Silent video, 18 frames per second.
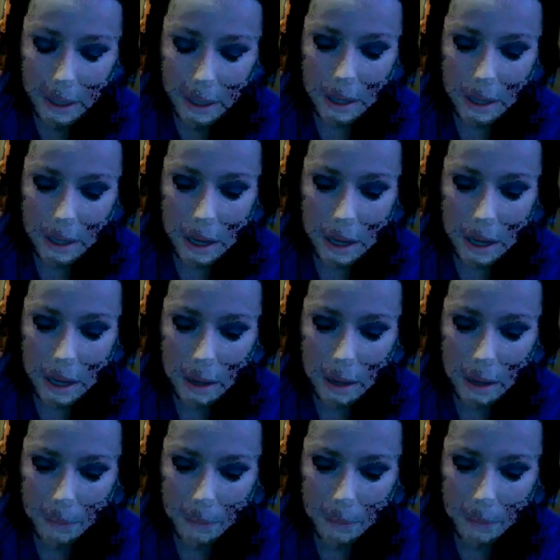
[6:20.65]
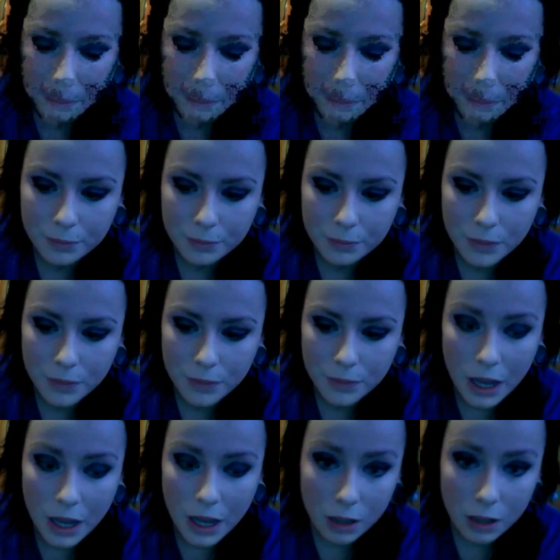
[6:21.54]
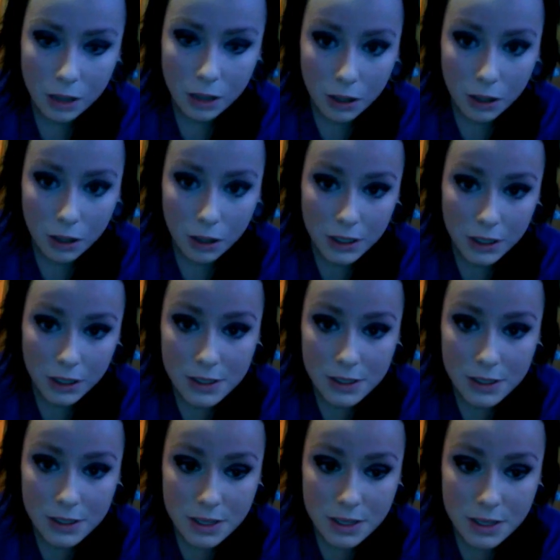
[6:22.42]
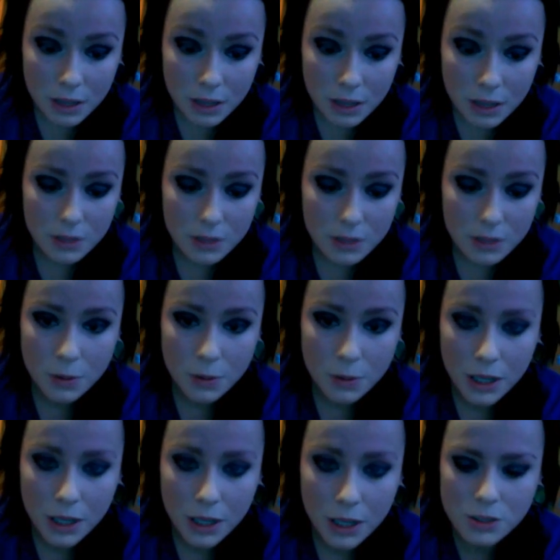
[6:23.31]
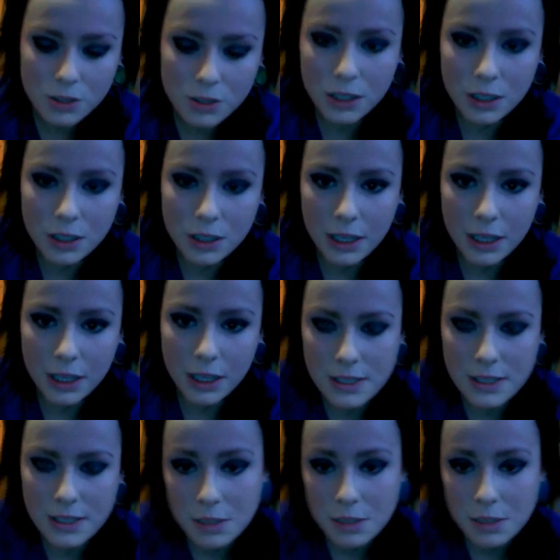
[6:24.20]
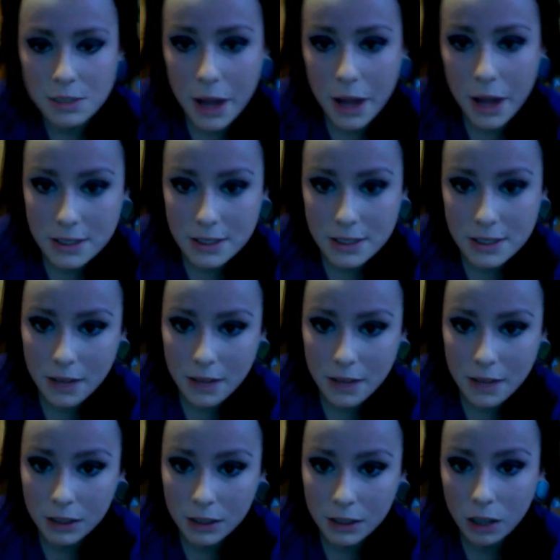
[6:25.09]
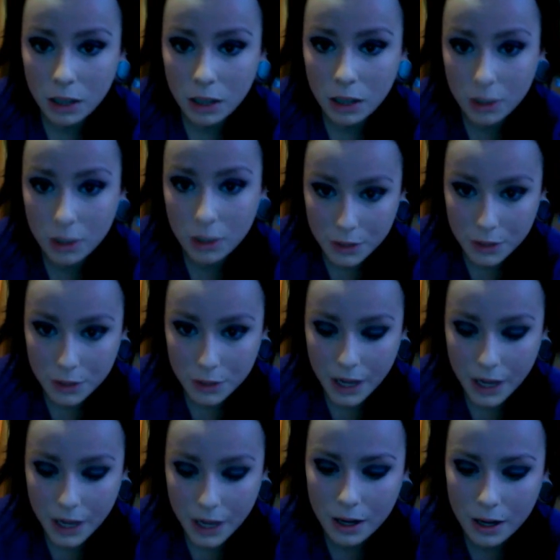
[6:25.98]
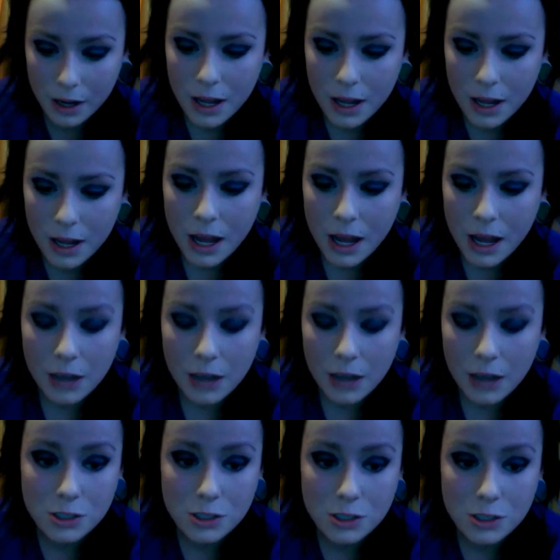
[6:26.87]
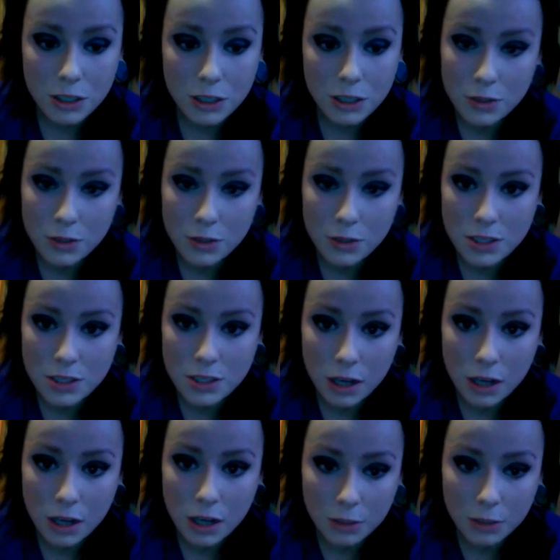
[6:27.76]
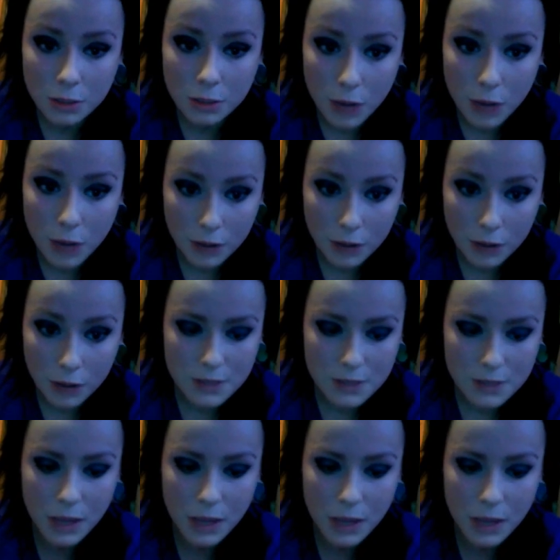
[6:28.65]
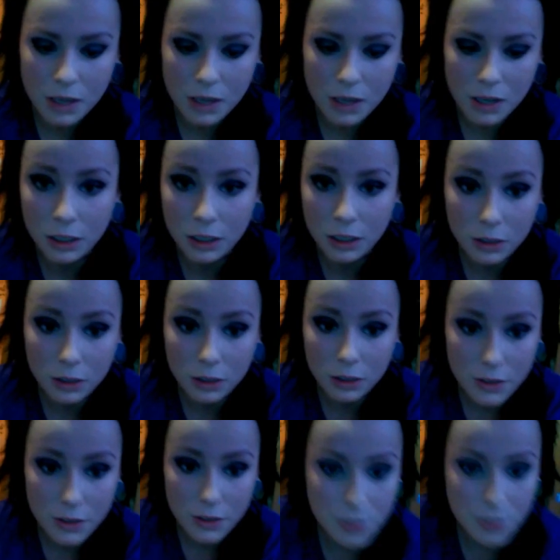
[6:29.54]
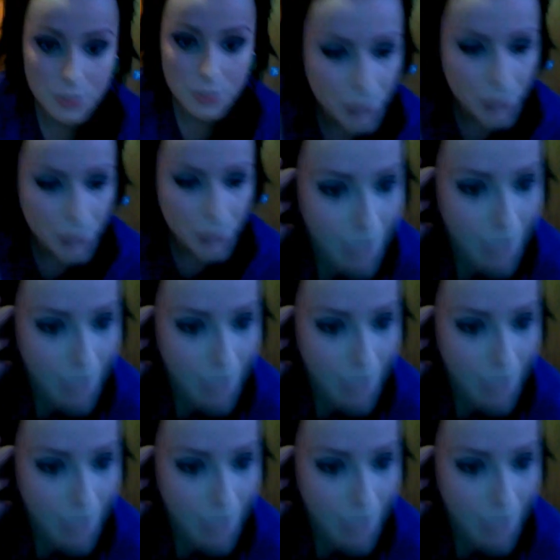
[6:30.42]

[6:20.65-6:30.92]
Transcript: hair color is, so what I usually, I guess it depends on the color of your hair, I usually use a darker brown because my hair is usually a little closer to black. So what